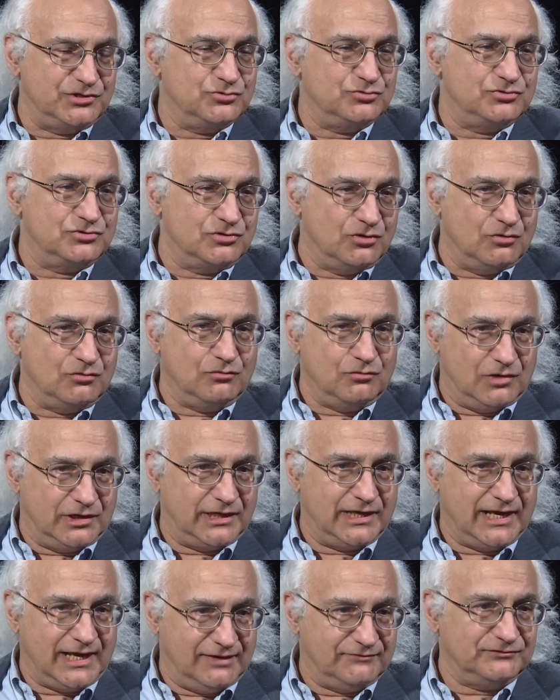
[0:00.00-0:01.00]
you don't want
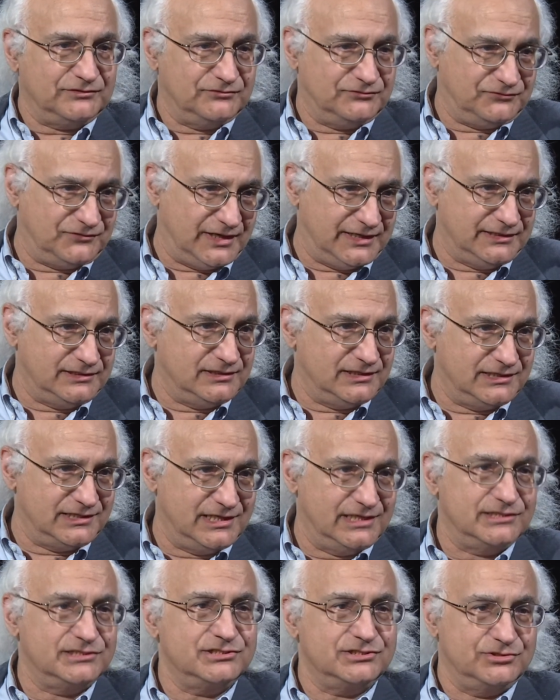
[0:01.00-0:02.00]
to have to fight
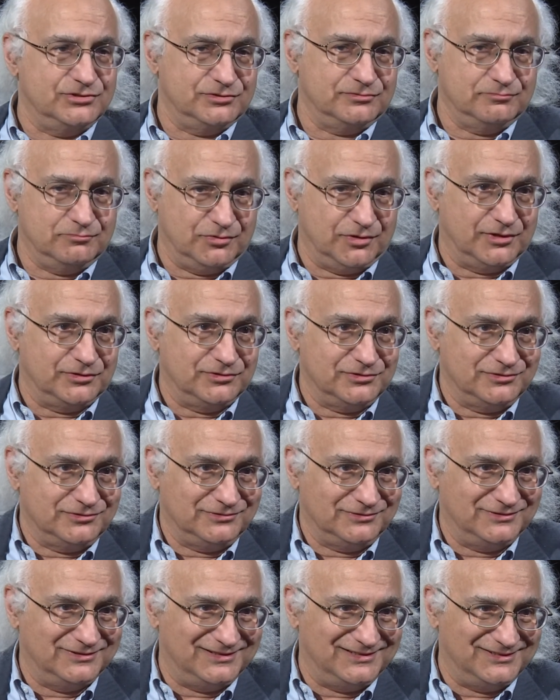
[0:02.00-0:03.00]
against your brother,
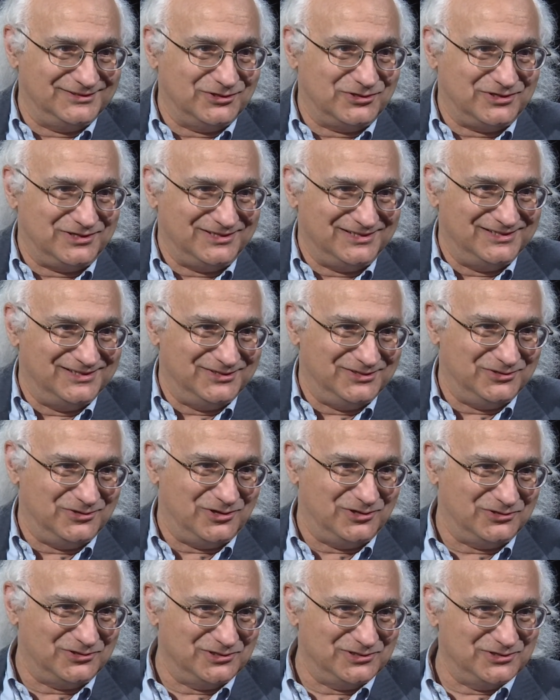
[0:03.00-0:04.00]
your
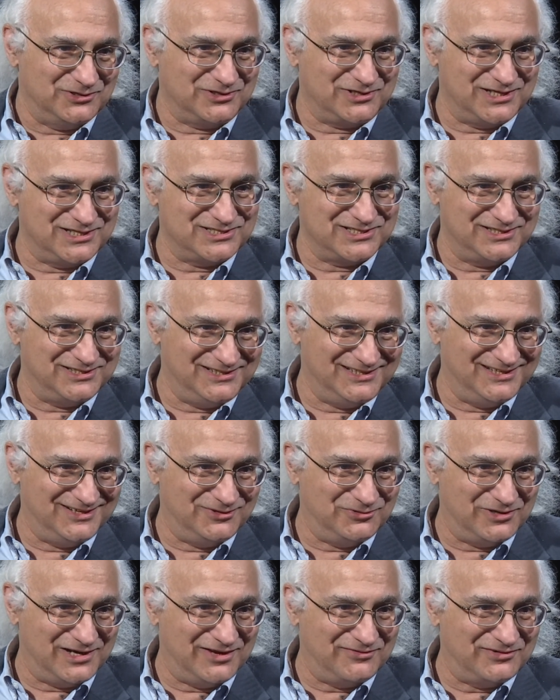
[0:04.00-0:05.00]
uncle, your cousin,
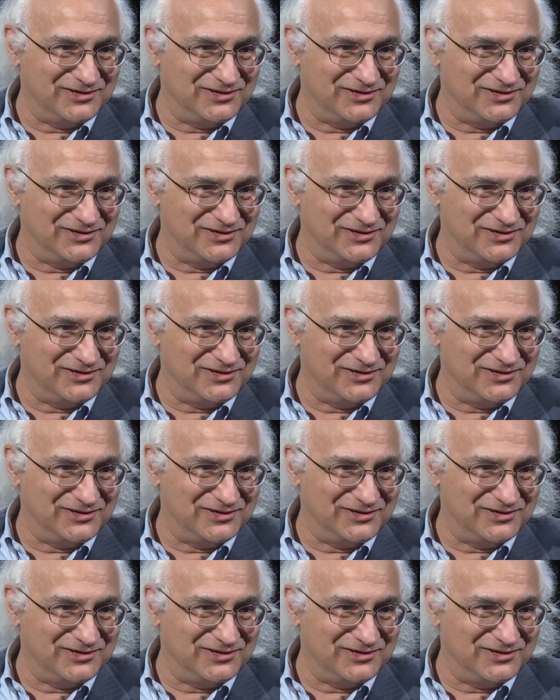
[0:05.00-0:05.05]
whatever.